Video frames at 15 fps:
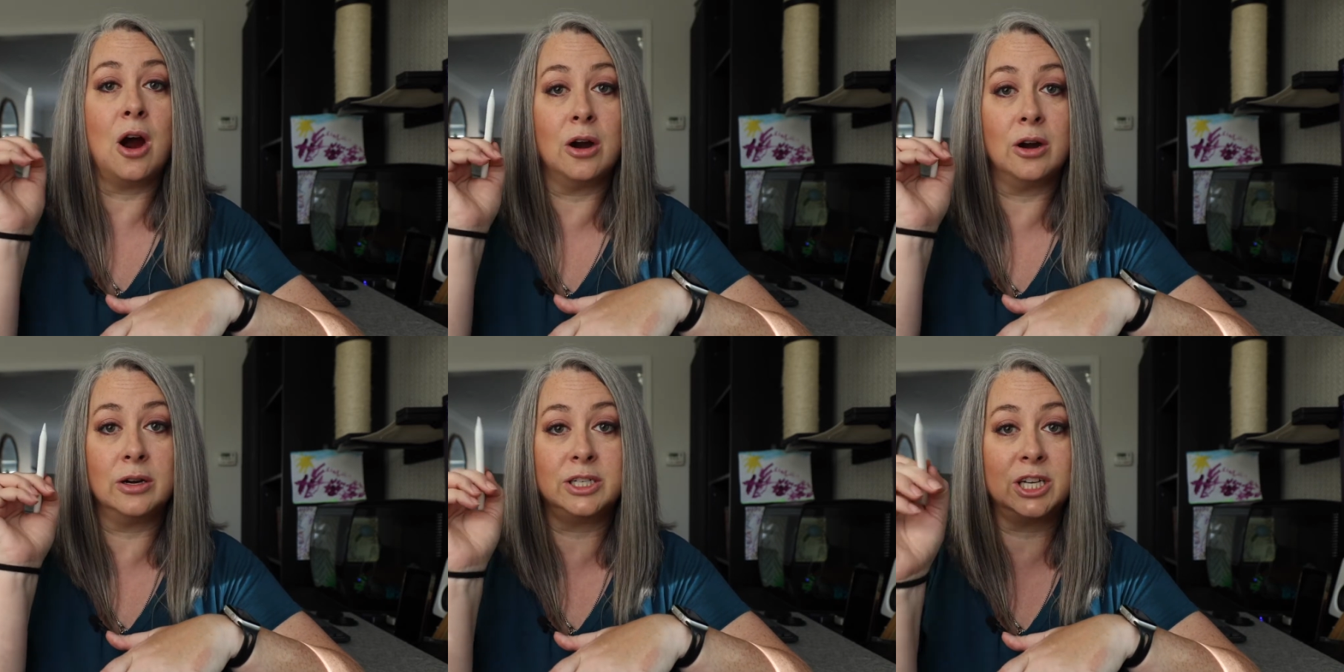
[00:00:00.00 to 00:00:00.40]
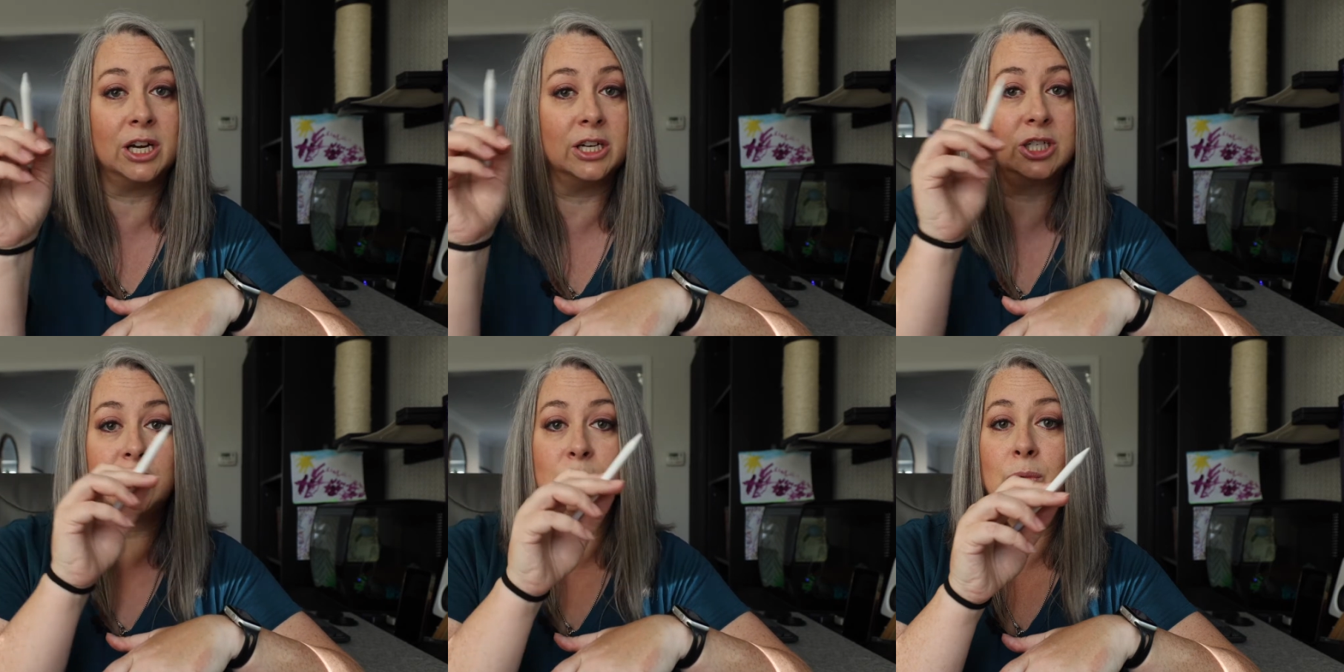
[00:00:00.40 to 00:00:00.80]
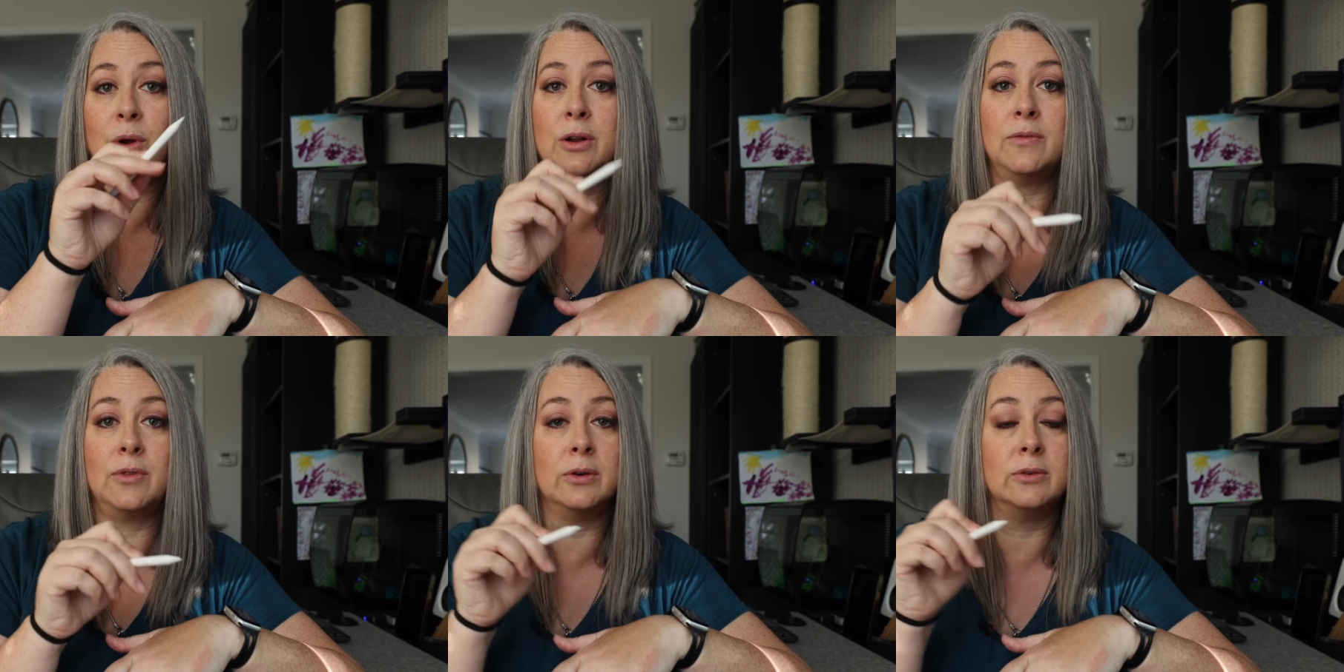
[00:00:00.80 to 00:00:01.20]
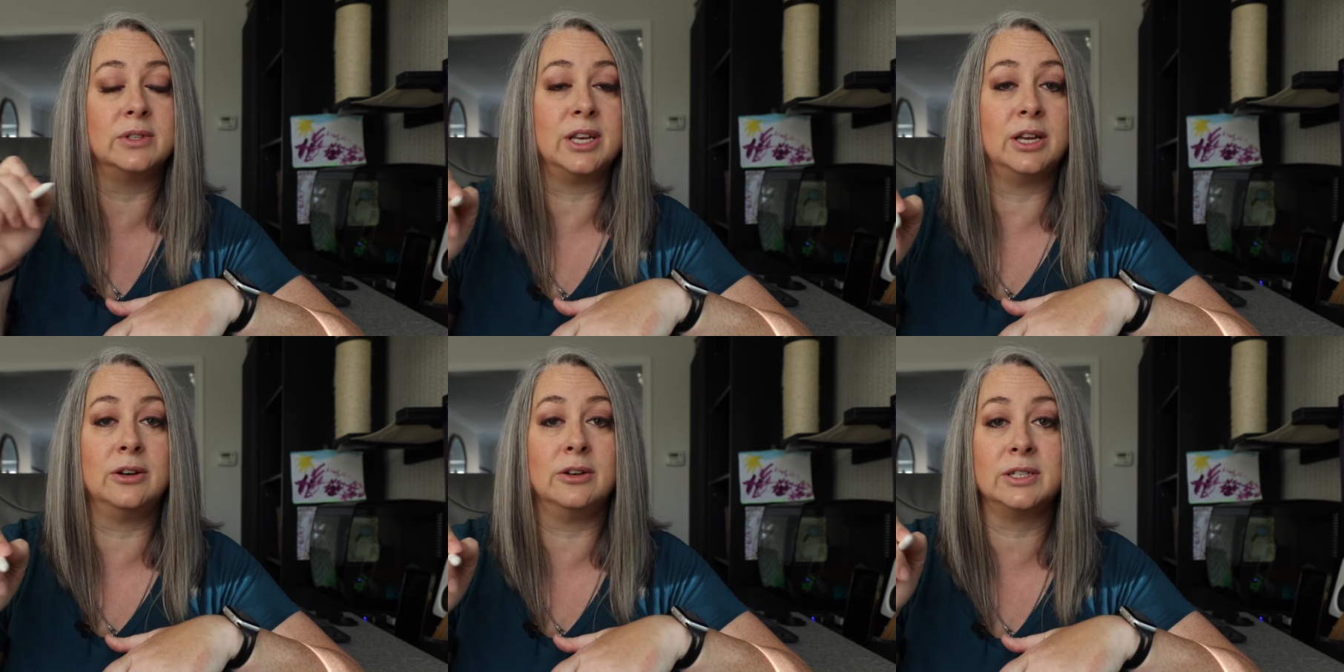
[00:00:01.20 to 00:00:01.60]
are touching one of
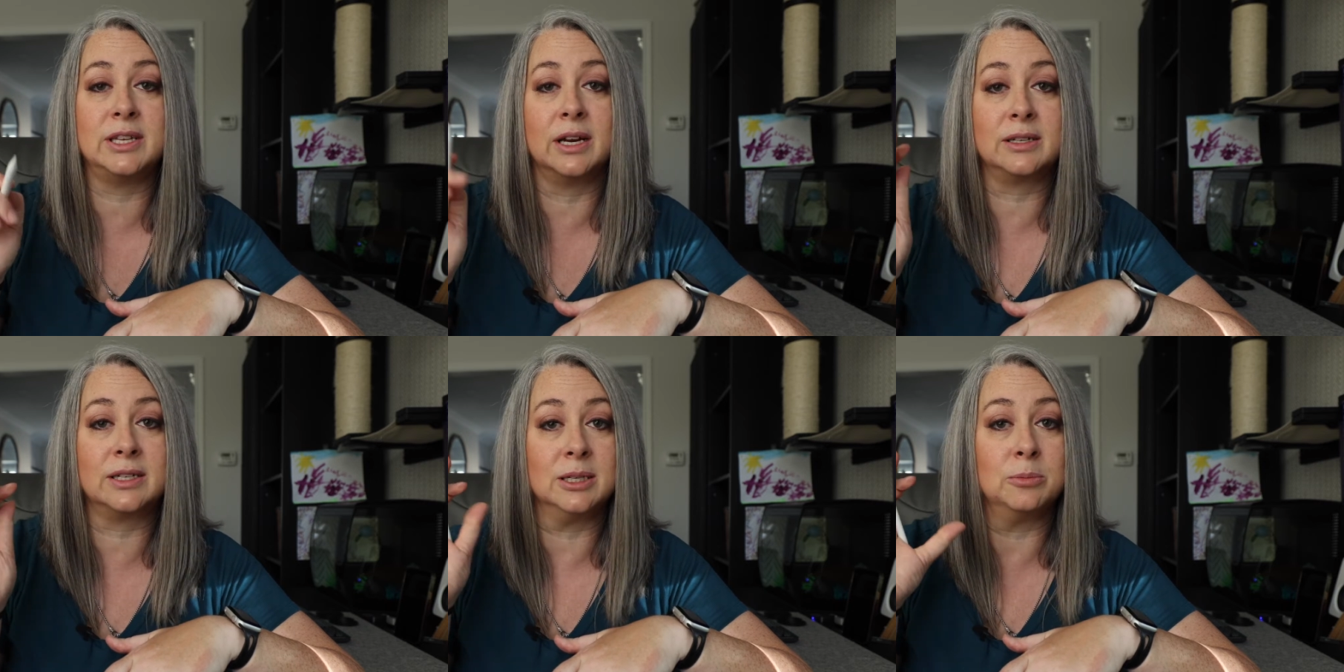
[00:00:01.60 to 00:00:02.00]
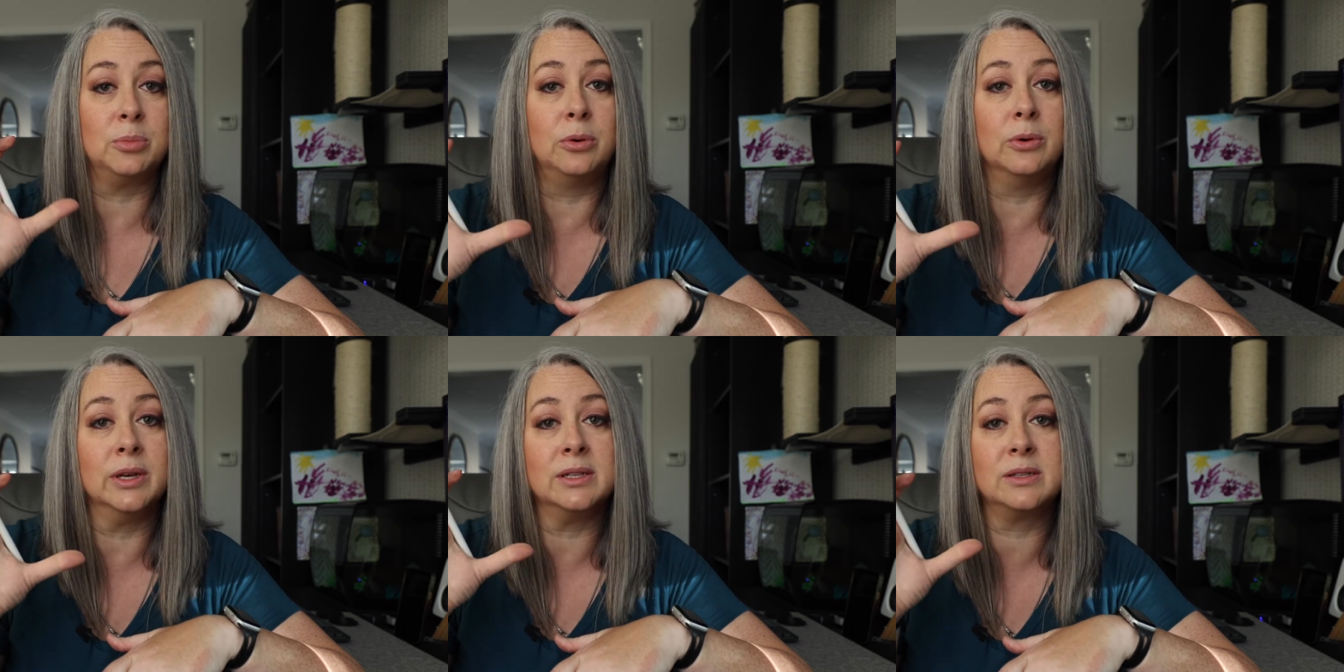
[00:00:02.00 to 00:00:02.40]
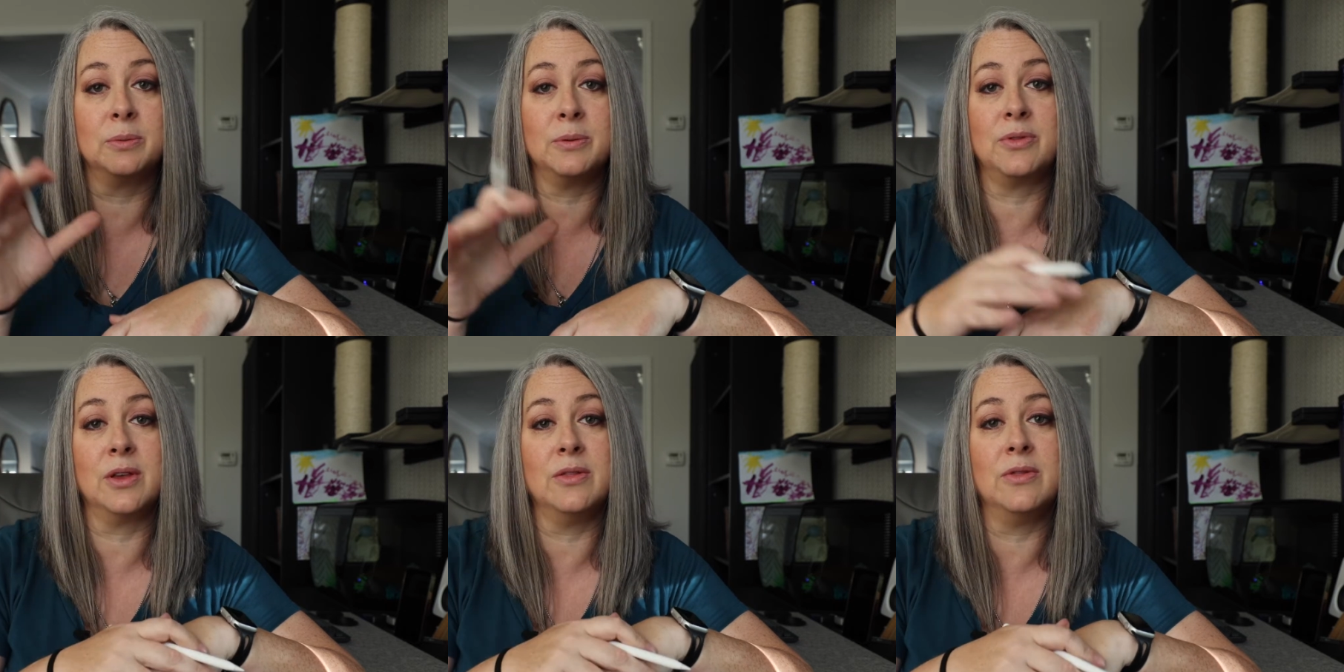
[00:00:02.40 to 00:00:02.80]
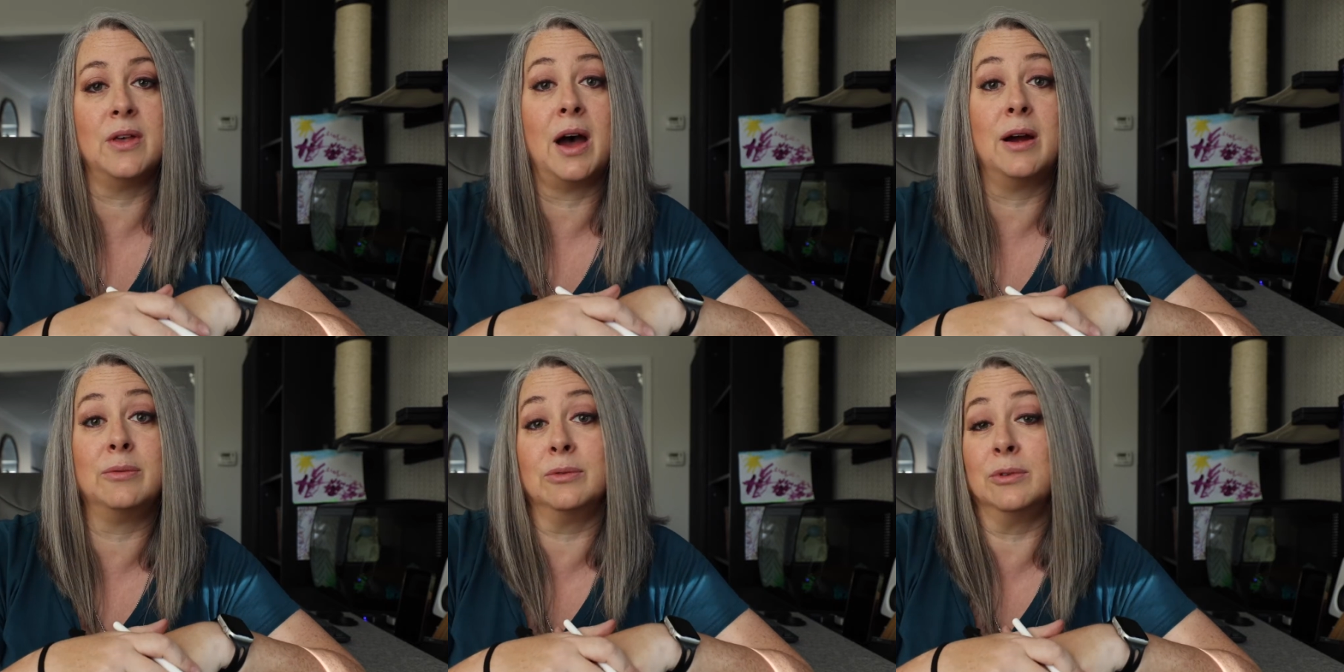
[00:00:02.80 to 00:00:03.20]
those intersecting points within that